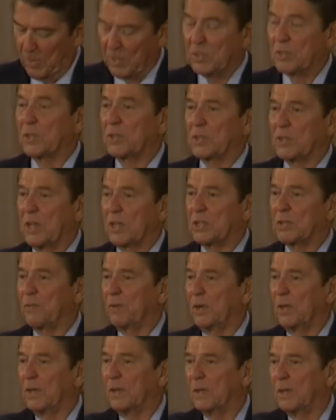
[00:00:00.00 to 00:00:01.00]

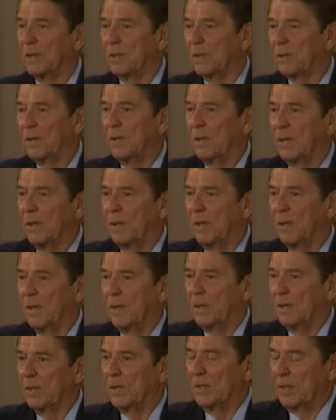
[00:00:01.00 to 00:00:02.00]
successful in
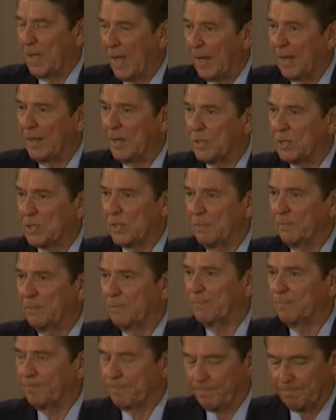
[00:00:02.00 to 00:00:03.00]
getting
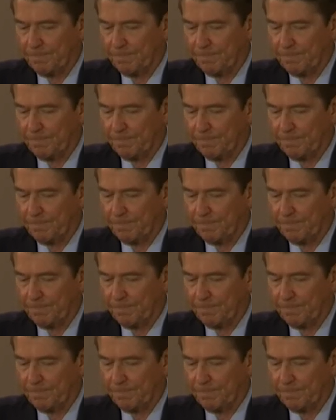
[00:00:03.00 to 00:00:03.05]
some